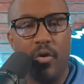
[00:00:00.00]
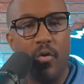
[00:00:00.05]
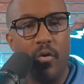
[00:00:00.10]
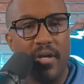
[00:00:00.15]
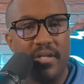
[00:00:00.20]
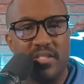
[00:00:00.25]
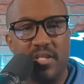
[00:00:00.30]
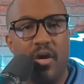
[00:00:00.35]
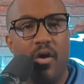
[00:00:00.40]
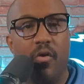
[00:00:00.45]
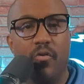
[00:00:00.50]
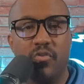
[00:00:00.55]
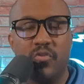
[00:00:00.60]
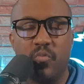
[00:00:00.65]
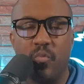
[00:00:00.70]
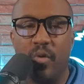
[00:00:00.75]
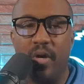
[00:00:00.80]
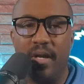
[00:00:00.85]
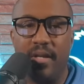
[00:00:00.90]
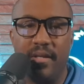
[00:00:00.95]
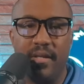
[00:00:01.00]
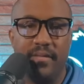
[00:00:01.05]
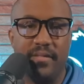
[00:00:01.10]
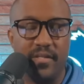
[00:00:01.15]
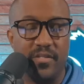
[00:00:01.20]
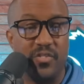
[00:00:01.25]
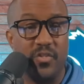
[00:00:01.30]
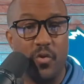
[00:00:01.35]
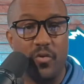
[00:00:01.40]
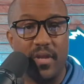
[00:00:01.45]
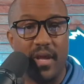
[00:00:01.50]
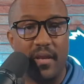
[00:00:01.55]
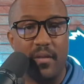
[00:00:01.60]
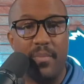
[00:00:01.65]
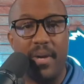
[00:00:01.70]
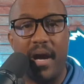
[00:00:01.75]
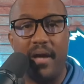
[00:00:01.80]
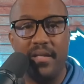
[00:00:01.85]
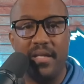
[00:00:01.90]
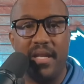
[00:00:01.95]
We're going to host one. There's no
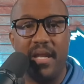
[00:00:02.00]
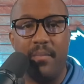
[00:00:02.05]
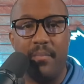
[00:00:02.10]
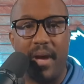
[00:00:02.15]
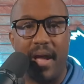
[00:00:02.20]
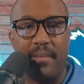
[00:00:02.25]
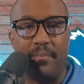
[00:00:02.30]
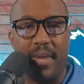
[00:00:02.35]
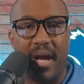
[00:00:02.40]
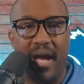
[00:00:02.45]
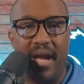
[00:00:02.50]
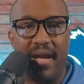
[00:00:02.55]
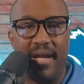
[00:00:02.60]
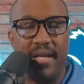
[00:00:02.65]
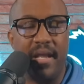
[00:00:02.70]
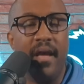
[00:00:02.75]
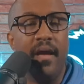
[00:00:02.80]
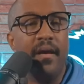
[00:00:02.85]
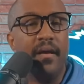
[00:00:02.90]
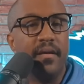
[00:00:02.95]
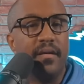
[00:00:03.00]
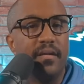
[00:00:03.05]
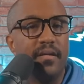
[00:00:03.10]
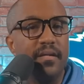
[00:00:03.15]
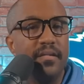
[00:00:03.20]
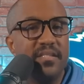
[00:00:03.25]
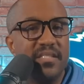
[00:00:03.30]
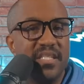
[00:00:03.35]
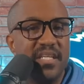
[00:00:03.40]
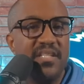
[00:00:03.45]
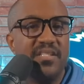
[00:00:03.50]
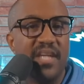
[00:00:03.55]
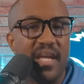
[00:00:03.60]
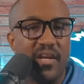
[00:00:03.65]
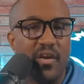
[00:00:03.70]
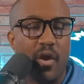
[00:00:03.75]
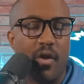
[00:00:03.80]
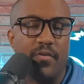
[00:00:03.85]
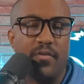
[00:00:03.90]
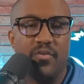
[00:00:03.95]
doubt about it in my mind. Could
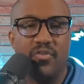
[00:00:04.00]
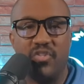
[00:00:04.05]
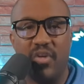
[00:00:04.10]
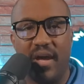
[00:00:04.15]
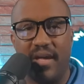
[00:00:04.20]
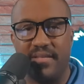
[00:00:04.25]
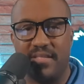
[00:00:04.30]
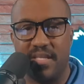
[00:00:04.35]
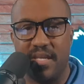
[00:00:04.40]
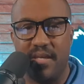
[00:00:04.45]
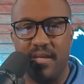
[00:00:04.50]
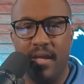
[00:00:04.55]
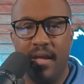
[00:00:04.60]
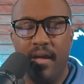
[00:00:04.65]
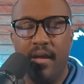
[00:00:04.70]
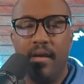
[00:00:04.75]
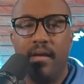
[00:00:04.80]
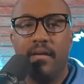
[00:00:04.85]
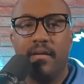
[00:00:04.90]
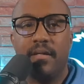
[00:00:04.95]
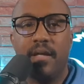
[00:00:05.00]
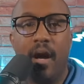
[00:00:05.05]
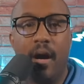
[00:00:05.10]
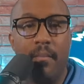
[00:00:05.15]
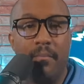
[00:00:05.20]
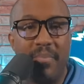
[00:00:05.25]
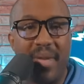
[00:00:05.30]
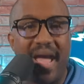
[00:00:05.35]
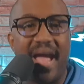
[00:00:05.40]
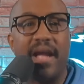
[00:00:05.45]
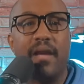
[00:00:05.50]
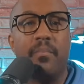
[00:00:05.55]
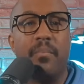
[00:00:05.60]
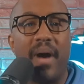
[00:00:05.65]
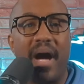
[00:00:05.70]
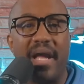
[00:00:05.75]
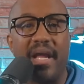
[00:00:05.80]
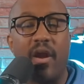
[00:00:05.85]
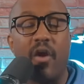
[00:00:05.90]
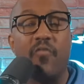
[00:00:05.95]
C.J. Gardner-Johnson come
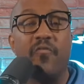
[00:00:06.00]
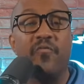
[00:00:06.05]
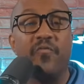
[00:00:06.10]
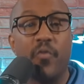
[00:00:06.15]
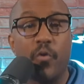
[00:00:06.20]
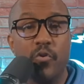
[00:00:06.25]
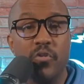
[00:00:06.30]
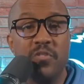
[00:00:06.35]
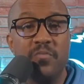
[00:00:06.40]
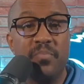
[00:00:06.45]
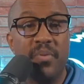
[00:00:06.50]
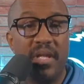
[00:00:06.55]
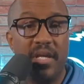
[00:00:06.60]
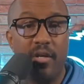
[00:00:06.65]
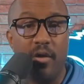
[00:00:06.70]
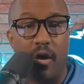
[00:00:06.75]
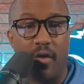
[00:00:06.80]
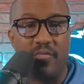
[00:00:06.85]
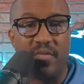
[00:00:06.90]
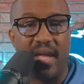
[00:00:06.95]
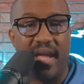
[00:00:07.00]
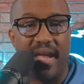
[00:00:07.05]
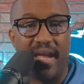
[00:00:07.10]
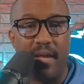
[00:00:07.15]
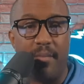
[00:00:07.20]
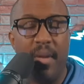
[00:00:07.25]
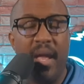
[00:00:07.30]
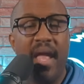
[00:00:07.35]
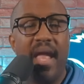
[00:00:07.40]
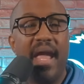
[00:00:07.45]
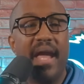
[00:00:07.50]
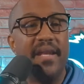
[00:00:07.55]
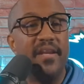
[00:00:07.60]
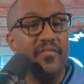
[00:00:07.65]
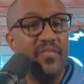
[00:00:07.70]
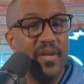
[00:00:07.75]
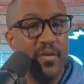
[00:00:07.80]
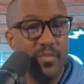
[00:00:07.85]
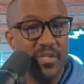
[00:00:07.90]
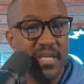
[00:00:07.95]
back by our first playoff game?
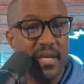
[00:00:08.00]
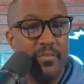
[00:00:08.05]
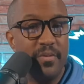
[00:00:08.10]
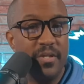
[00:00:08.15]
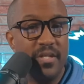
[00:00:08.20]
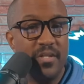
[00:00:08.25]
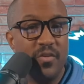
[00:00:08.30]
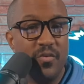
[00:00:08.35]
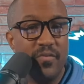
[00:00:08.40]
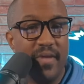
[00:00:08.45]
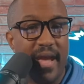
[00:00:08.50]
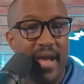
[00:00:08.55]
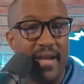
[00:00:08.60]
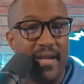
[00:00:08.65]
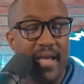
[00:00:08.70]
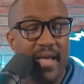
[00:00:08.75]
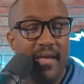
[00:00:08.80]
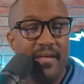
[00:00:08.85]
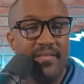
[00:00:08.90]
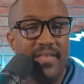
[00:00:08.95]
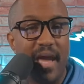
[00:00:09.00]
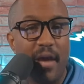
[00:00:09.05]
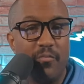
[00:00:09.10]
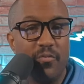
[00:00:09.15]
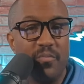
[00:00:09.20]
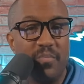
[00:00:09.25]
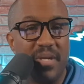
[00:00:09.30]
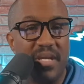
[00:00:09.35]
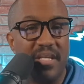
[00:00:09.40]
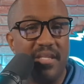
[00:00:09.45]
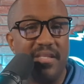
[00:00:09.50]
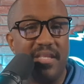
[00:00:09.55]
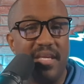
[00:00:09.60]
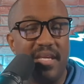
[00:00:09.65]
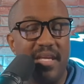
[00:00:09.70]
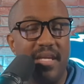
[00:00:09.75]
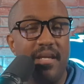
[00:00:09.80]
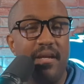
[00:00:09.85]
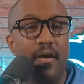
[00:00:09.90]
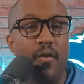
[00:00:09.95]
And if he was able to do that, that would be
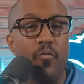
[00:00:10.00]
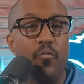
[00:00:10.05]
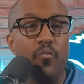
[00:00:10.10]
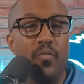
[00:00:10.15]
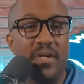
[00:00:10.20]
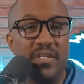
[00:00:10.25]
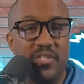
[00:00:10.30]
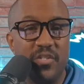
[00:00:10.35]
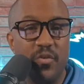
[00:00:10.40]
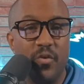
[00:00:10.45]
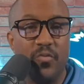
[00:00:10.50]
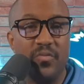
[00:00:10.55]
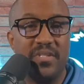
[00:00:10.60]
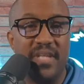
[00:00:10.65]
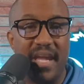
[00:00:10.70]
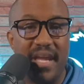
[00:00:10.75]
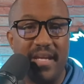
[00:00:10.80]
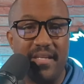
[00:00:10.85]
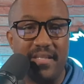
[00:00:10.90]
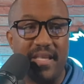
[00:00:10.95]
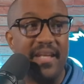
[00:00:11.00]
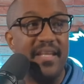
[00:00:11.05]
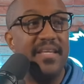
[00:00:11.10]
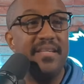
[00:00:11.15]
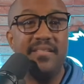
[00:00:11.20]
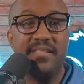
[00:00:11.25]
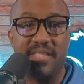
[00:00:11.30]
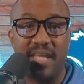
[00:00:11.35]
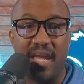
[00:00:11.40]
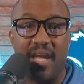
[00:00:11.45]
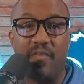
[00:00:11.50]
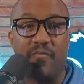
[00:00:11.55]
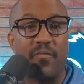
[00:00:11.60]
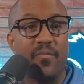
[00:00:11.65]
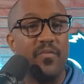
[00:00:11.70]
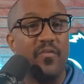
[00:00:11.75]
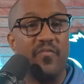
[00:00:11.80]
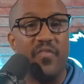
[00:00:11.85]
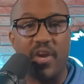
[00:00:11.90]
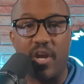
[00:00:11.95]
the original date that he
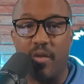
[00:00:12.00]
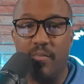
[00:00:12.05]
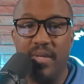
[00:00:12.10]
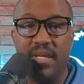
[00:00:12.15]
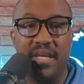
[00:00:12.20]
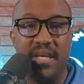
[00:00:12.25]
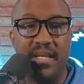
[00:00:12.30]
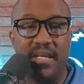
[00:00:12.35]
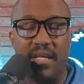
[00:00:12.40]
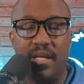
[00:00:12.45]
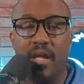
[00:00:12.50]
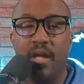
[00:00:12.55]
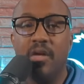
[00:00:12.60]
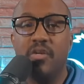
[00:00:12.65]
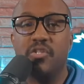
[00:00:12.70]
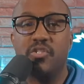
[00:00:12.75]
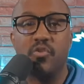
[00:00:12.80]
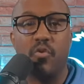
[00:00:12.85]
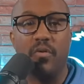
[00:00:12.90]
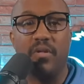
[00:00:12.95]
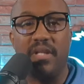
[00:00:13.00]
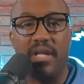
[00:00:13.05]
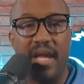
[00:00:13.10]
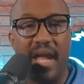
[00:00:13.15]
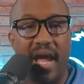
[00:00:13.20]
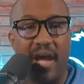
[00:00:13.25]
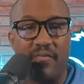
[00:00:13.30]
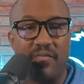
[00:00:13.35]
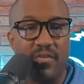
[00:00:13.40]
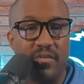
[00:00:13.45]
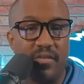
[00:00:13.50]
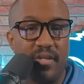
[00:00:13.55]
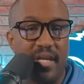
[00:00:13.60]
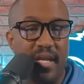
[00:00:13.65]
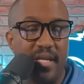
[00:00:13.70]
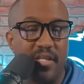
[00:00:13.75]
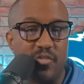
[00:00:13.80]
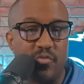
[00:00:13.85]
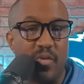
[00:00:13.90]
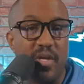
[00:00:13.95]
said from the very beginning, shortly after
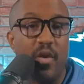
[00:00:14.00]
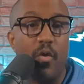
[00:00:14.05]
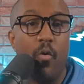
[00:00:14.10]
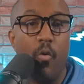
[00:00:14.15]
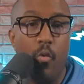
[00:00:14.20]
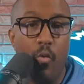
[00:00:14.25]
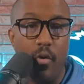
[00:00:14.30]
the injury.